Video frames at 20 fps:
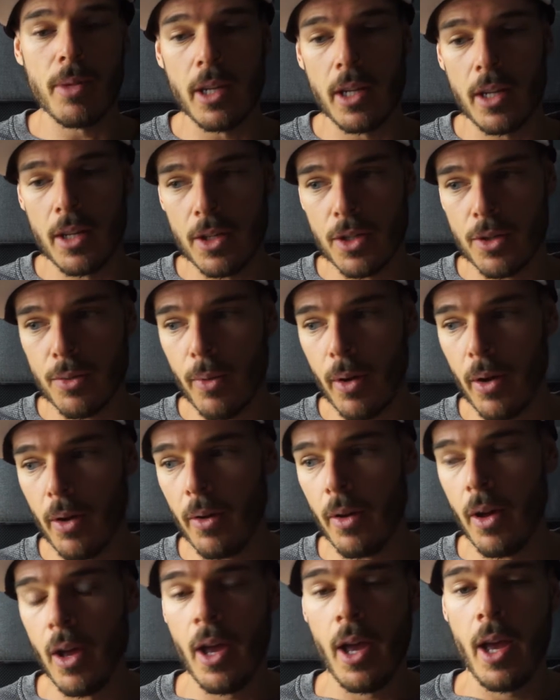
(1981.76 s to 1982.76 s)
that is,
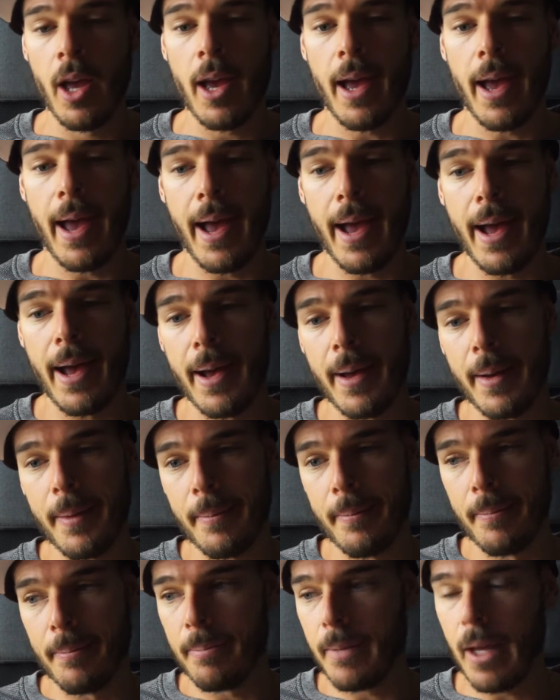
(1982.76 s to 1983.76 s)
well,
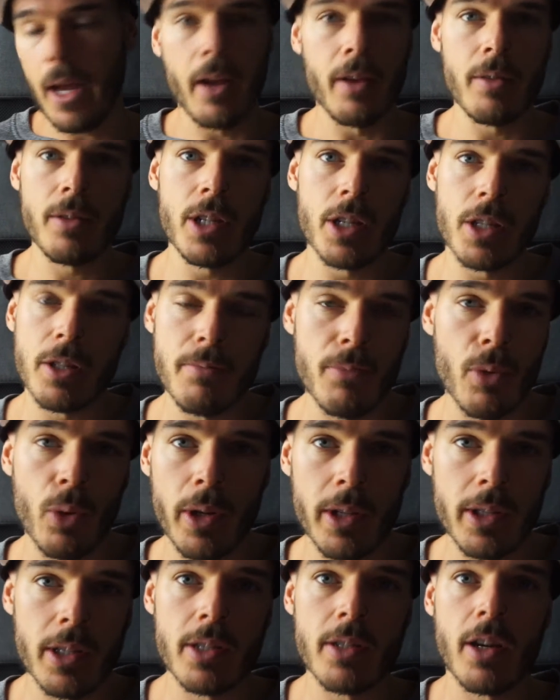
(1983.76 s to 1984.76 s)
yeah, just
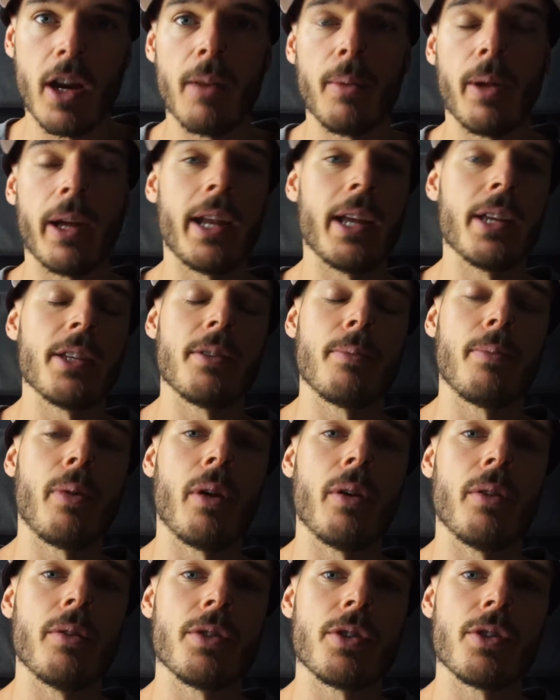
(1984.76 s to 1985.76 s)
milking the timeline as
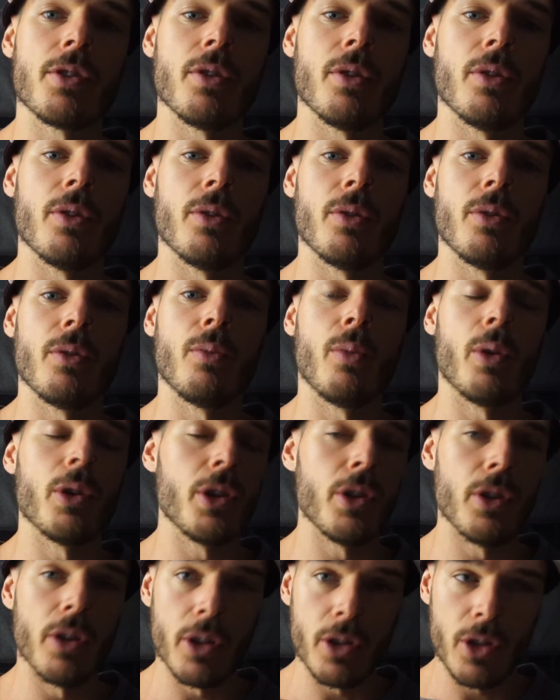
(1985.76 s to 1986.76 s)
opposed to
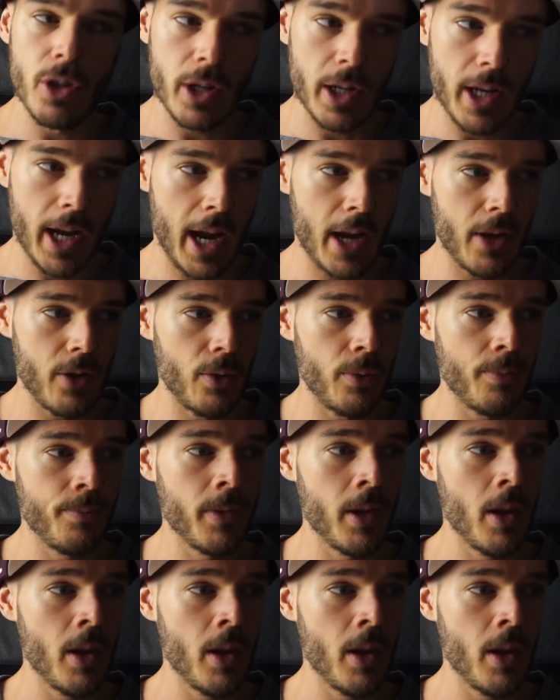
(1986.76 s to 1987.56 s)
what you know that you can handle.